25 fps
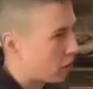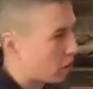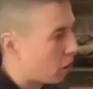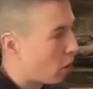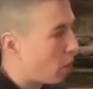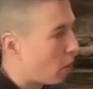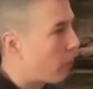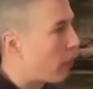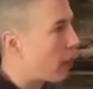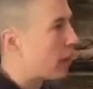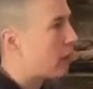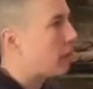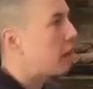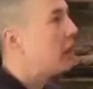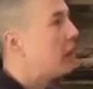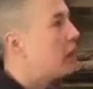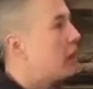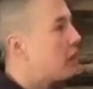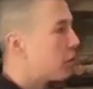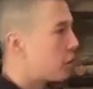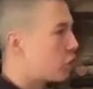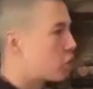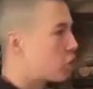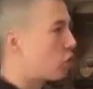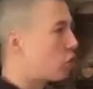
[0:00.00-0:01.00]
arrow. But
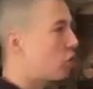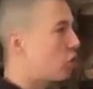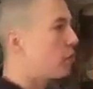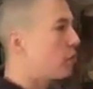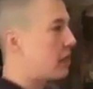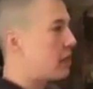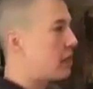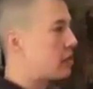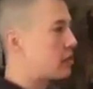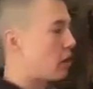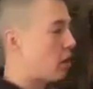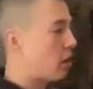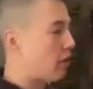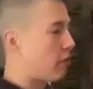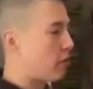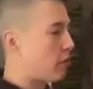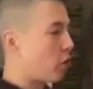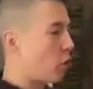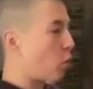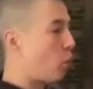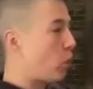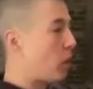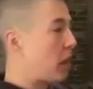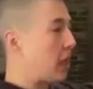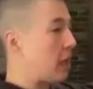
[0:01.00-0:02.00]
the shoulder blades are, if
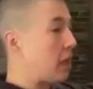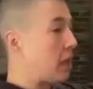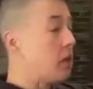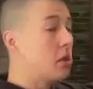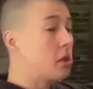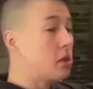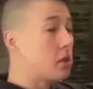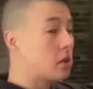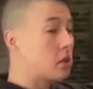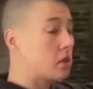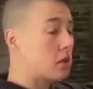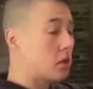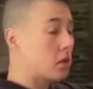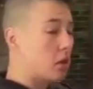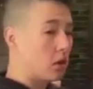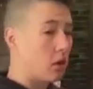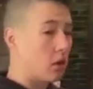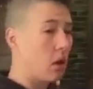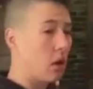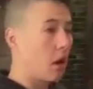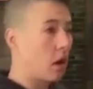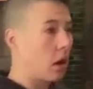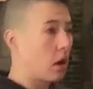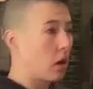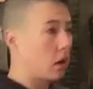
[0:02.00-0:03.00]
their wings
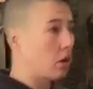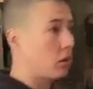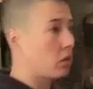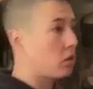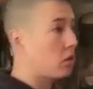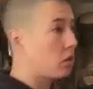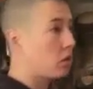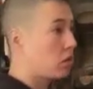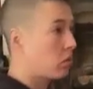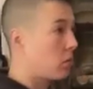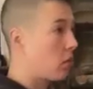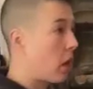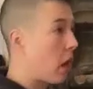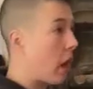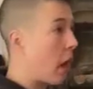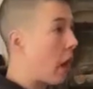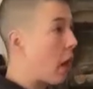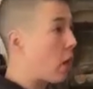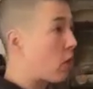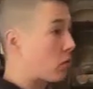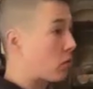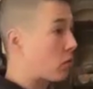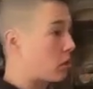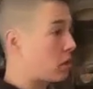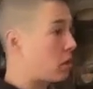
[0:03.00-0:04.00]
are
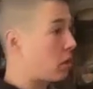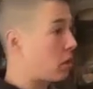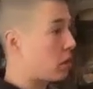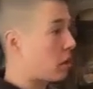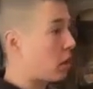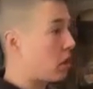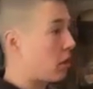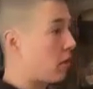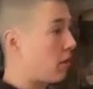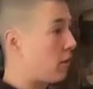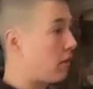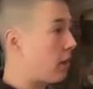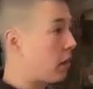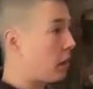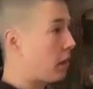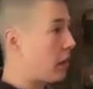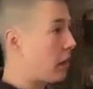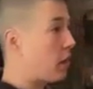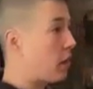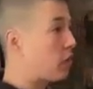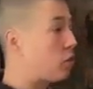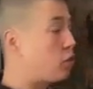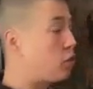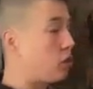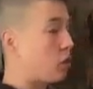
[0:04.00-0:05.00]
out, it
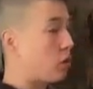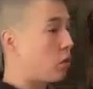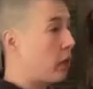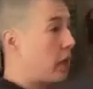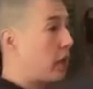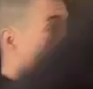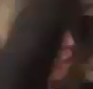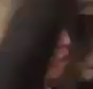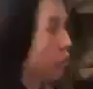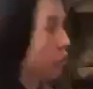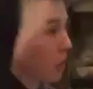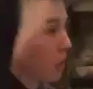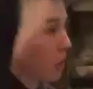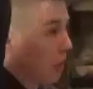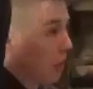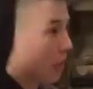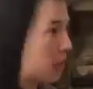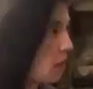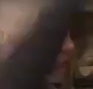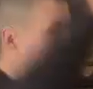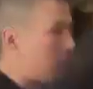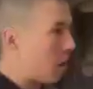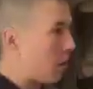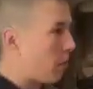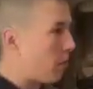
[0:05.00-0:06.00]
allows you to raise your
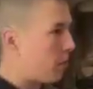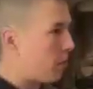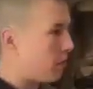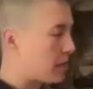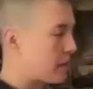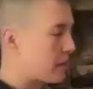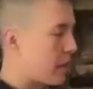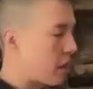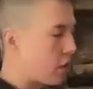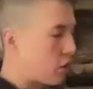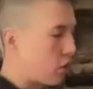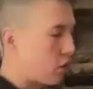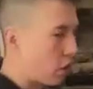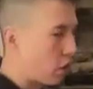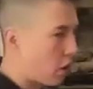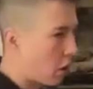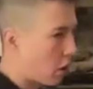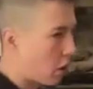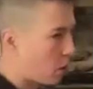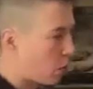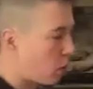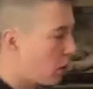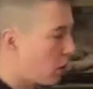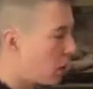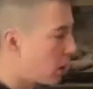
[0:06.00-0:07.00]
hand up. That's how your
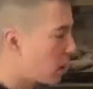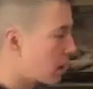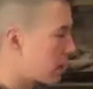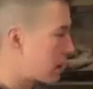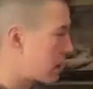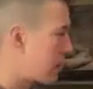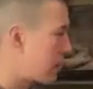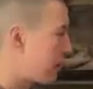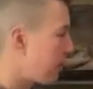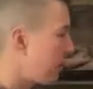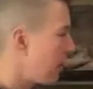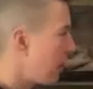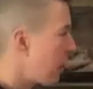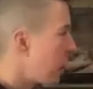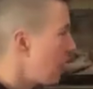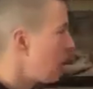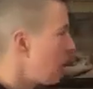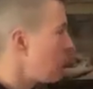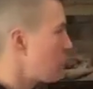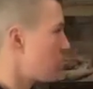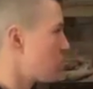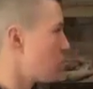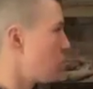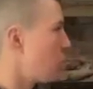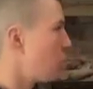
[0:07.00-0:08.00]
arm works.
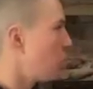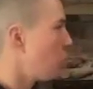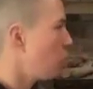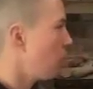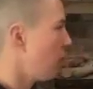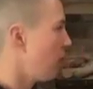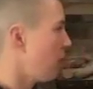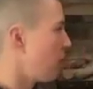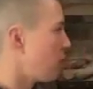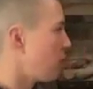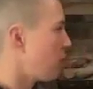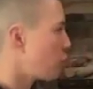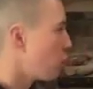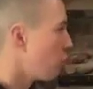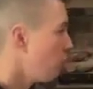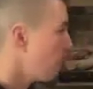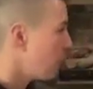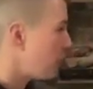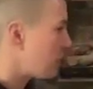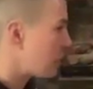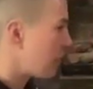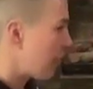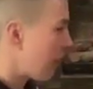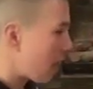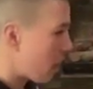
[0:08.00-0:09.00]
So if the shoulder
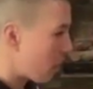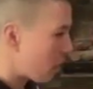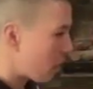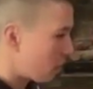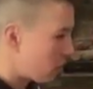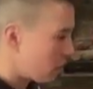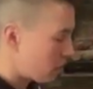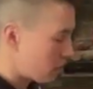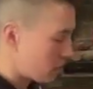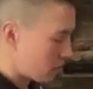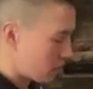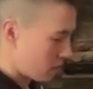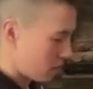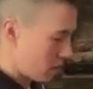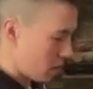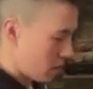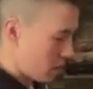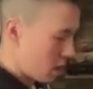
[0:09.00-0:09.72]
blade's out,